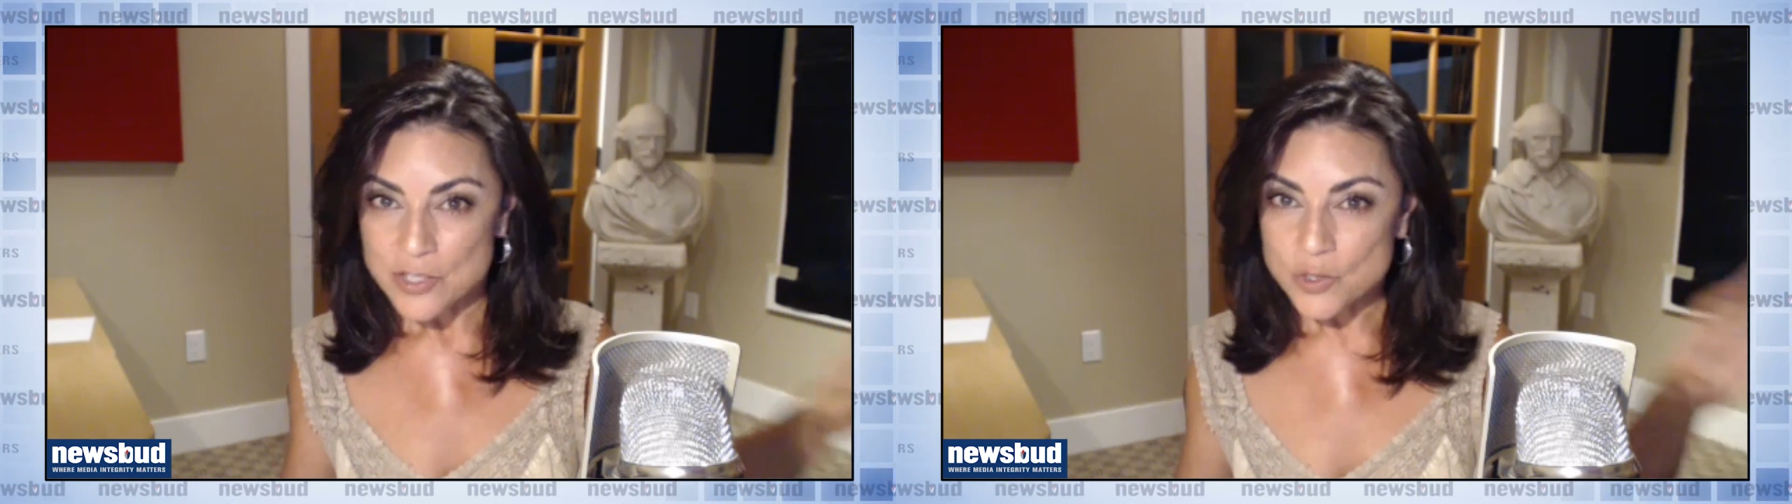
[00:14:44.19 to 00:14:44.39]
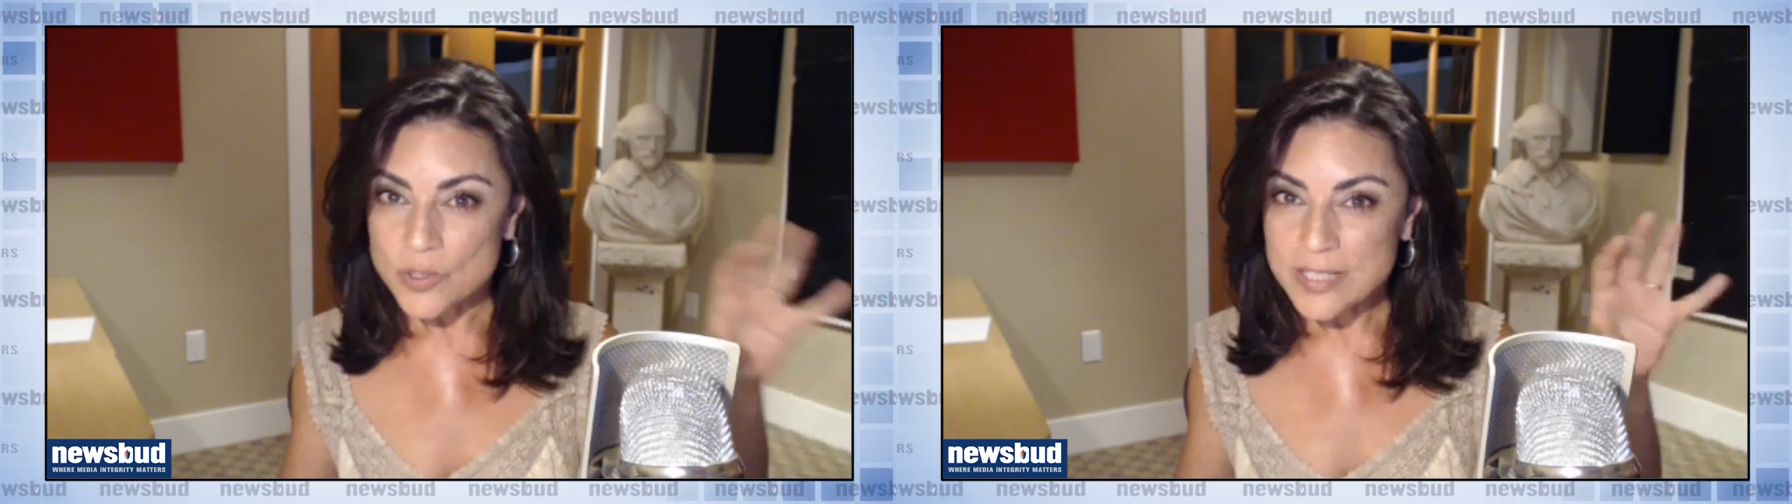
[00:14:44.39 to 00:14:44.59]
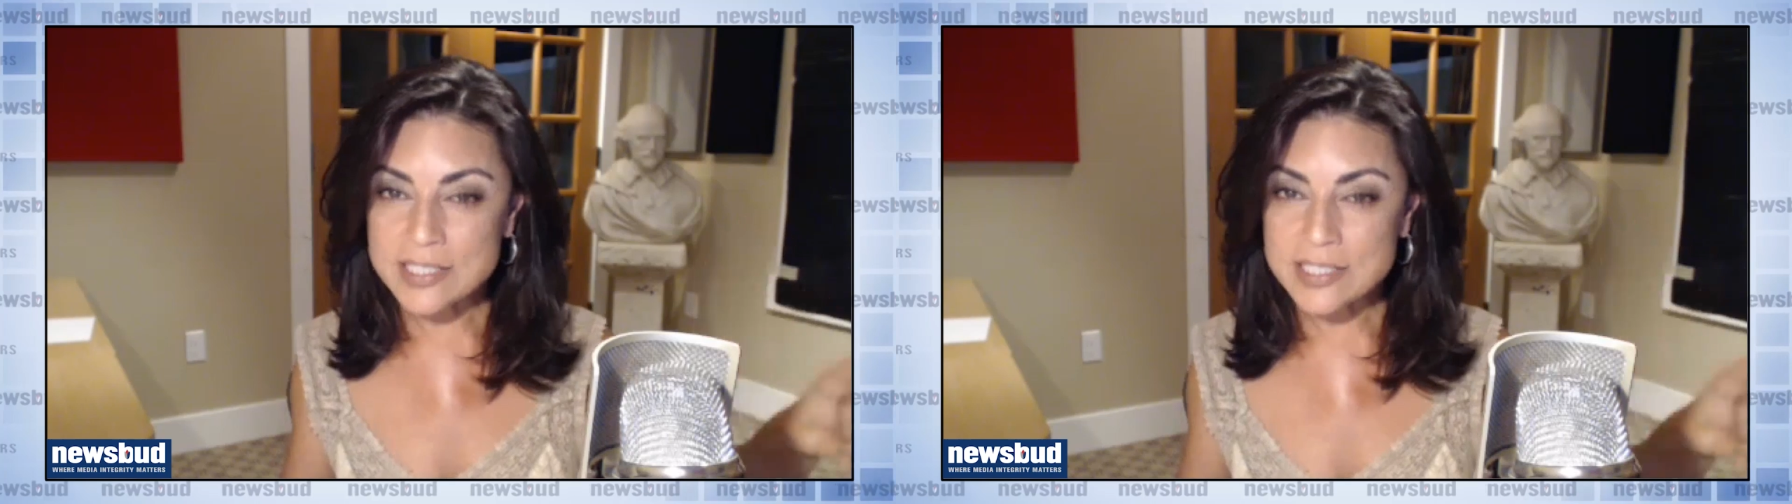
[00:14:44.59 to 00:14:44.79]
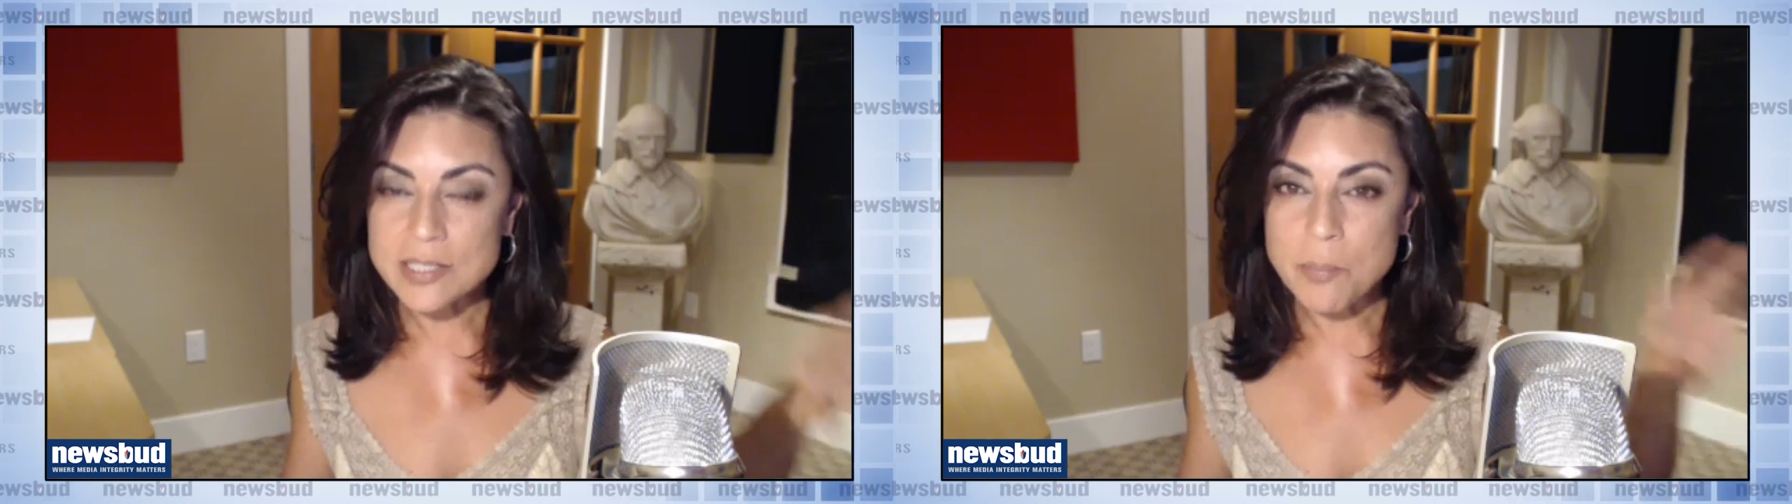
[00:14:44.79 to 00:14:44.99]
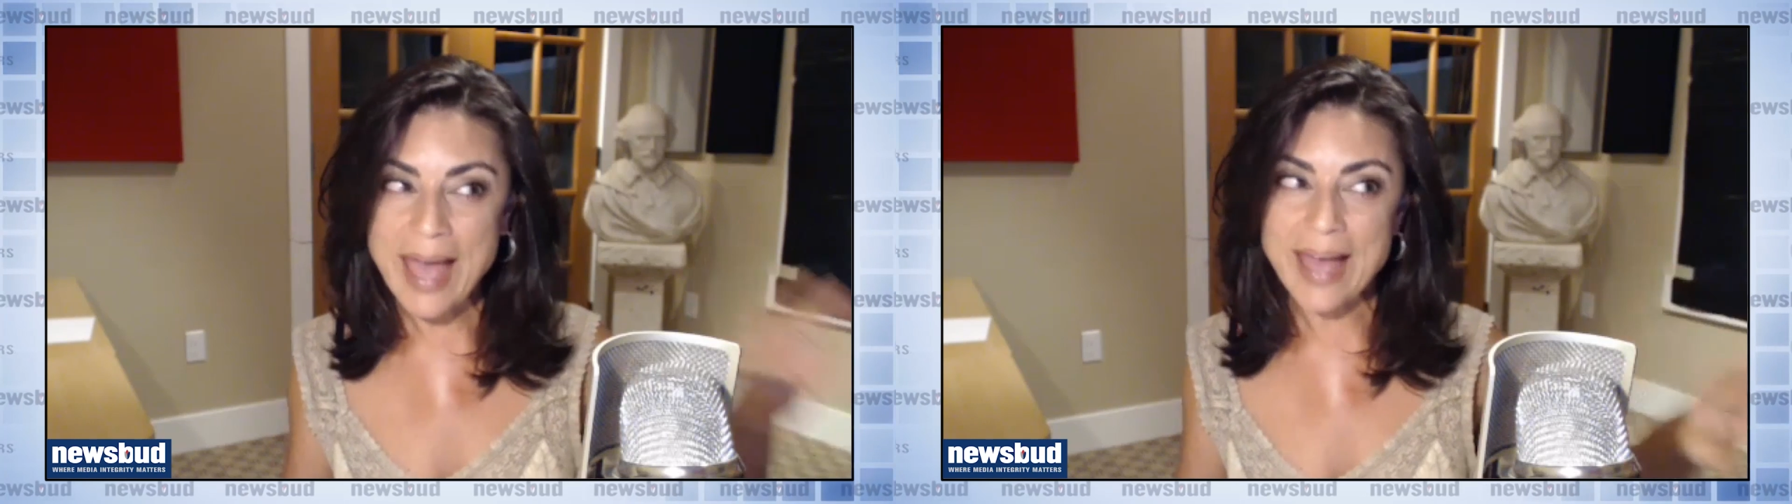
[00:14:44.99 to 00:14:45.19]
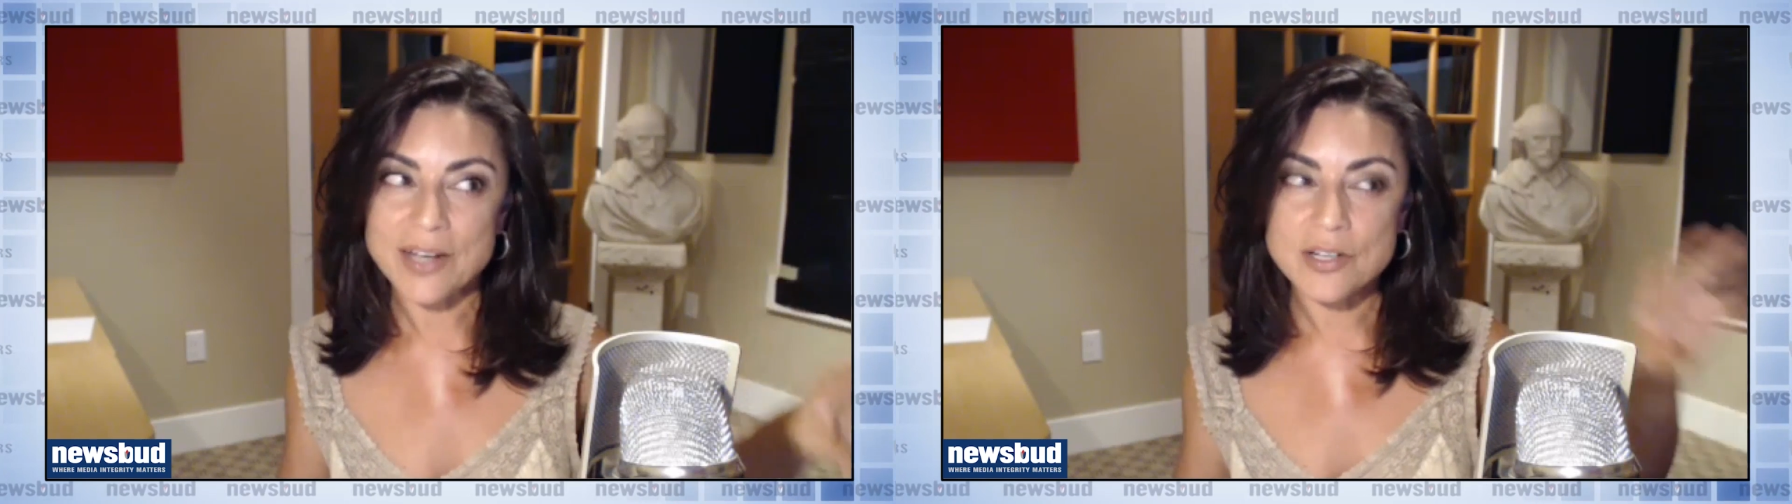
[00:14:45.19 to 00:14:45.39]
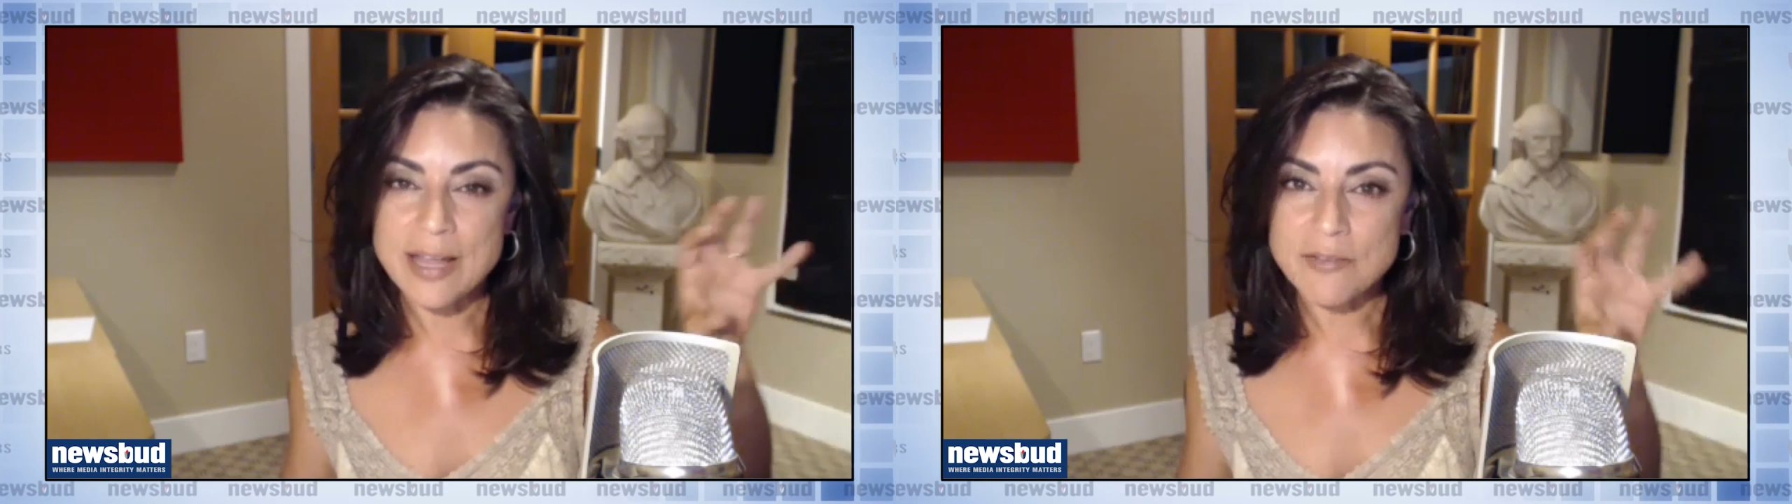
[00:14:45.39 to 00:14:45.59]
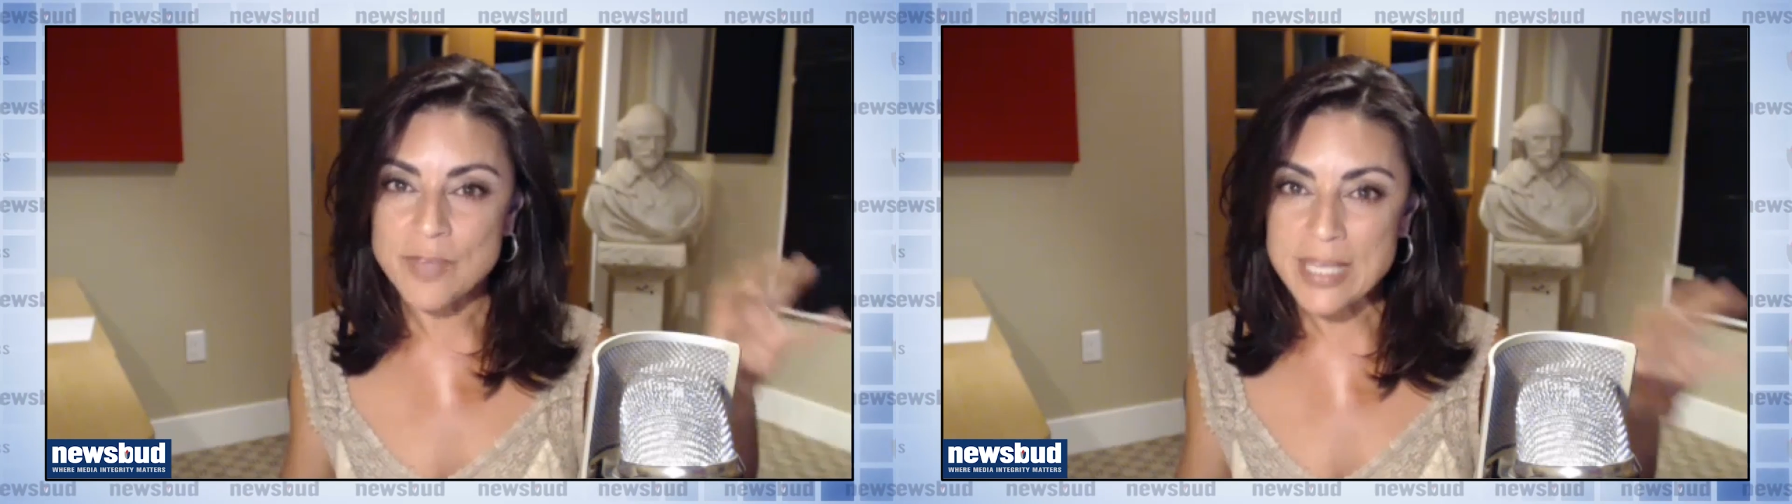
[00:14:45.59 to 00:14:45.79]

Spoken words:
So this is the pattern